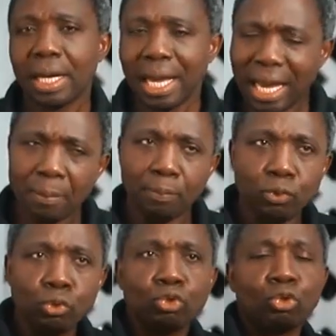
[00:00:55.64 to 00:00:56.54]
help
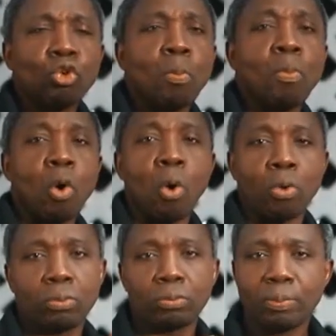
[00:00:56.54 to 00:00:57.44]
you to know
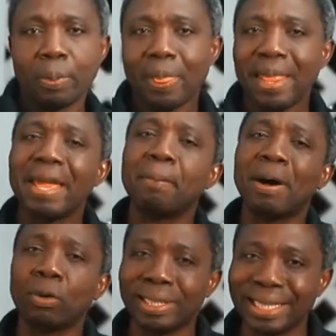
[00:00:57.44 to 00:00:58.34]
more about